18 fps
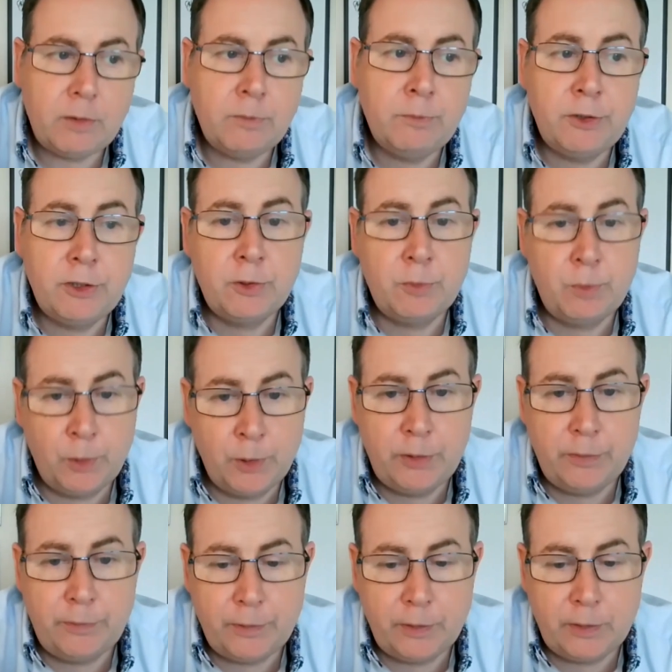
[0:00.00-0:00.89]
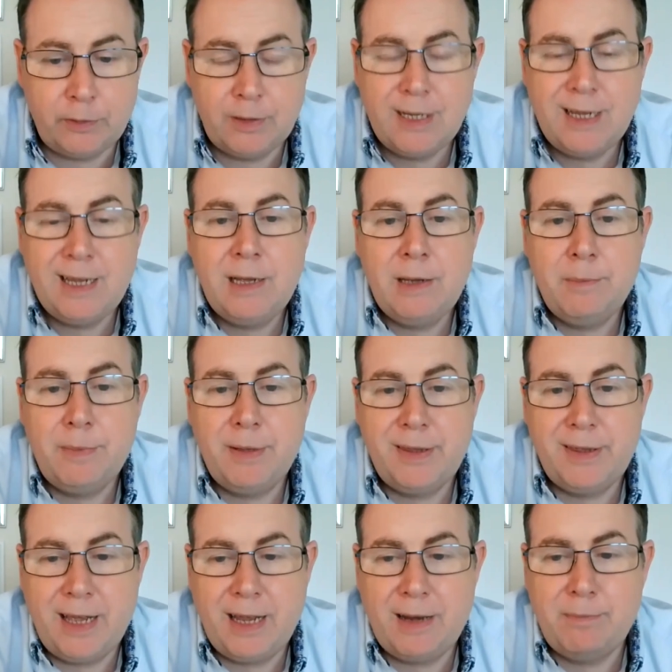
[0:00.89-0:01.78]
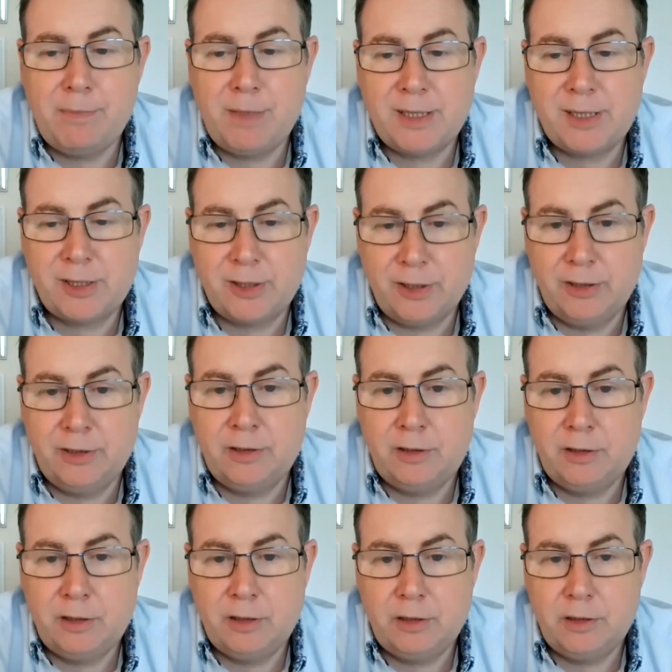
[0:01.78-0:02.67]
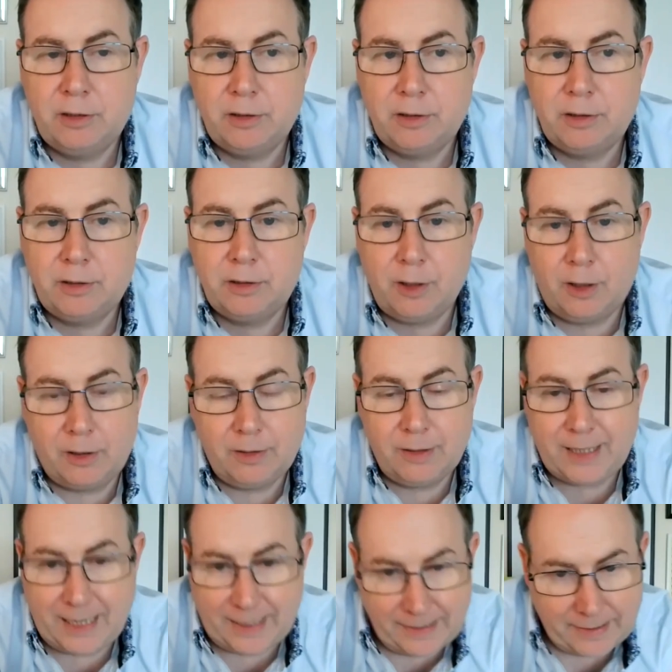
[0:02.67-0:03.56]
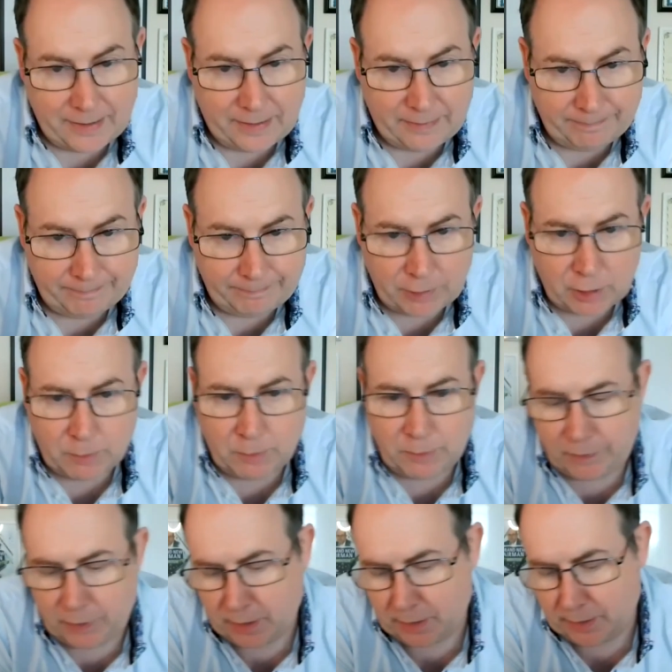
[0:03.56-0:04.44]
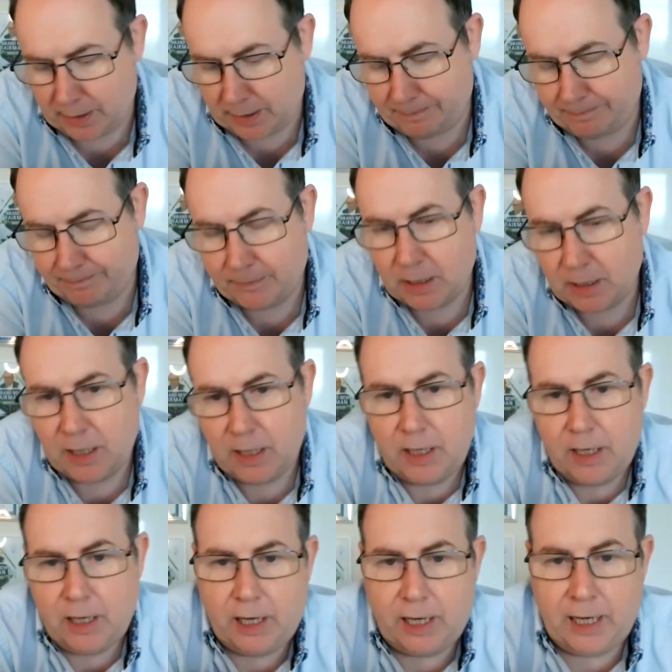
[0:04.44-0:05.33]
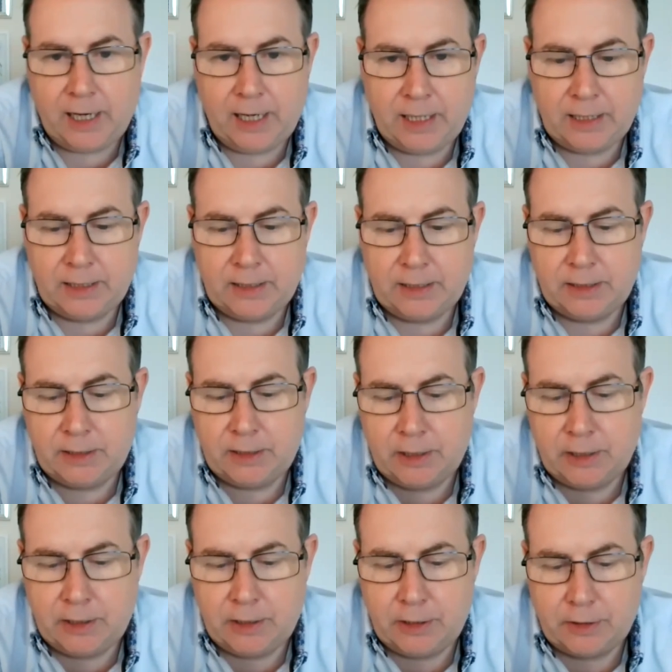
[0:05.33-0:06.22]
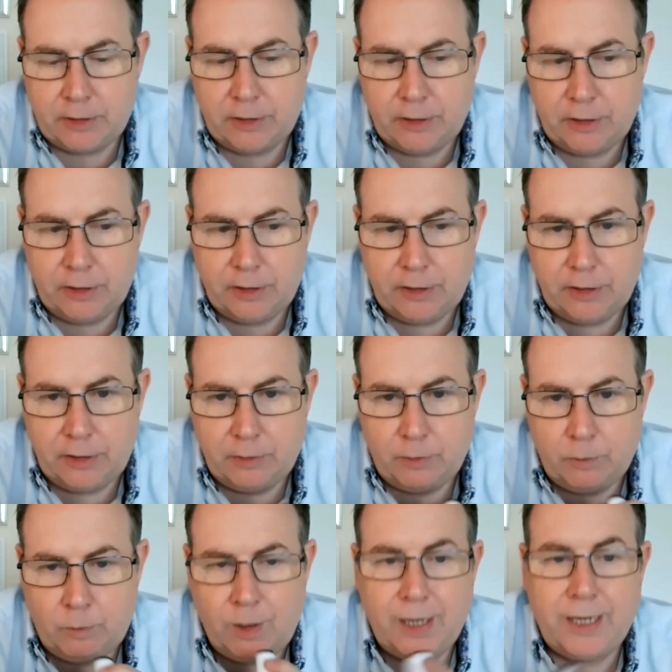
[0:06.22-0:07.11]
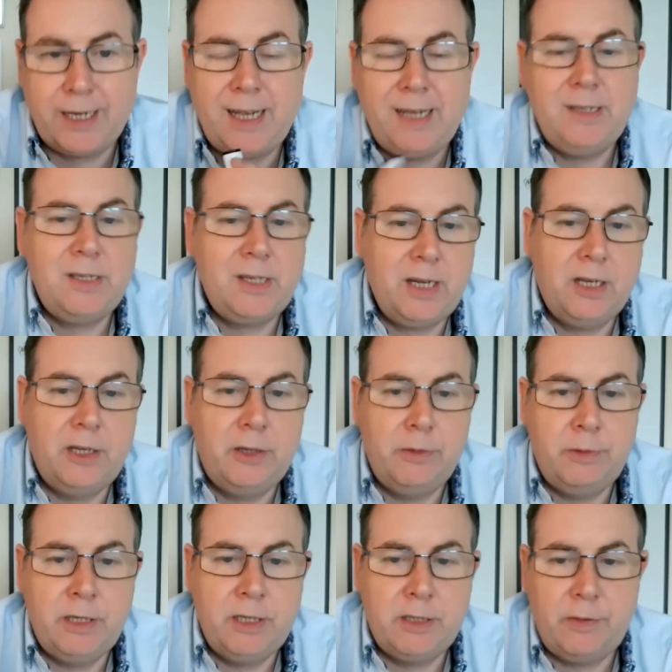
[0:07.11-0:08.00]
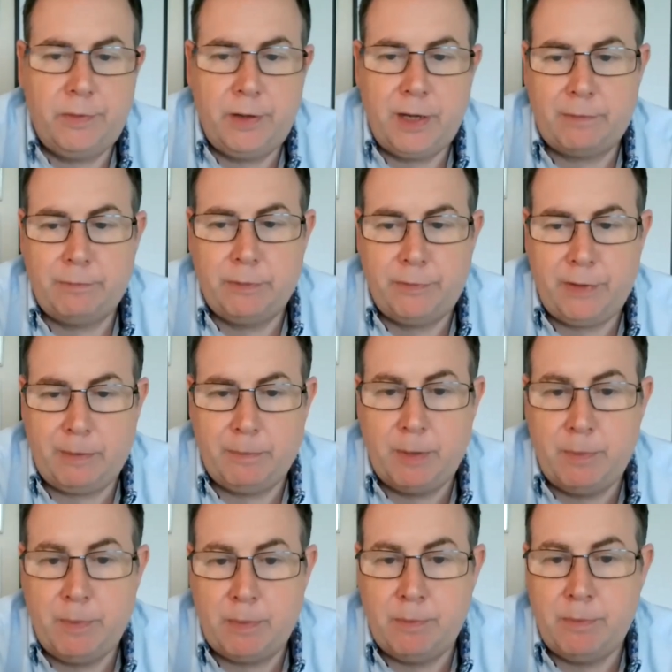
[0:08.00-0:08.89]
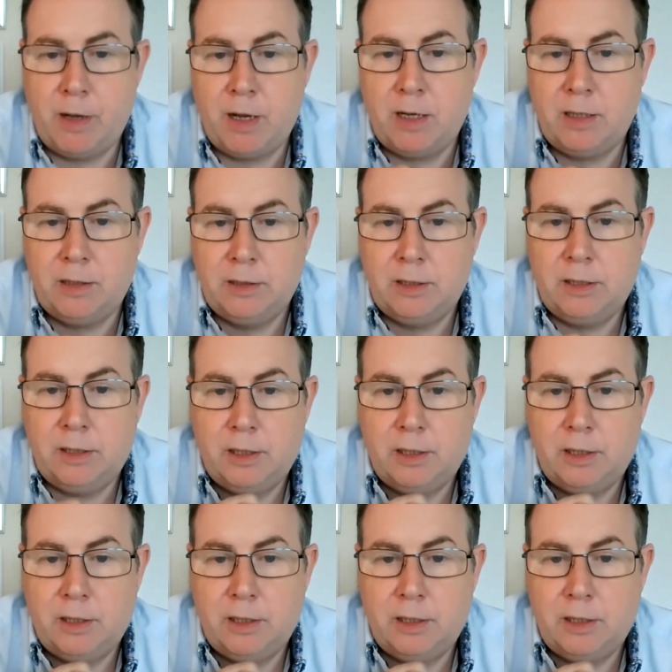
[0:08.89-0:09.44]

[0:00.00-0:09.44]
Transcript: which is wonderful. But then my son got cancer. Some of you know that. And what I can tell you is, if you have a family member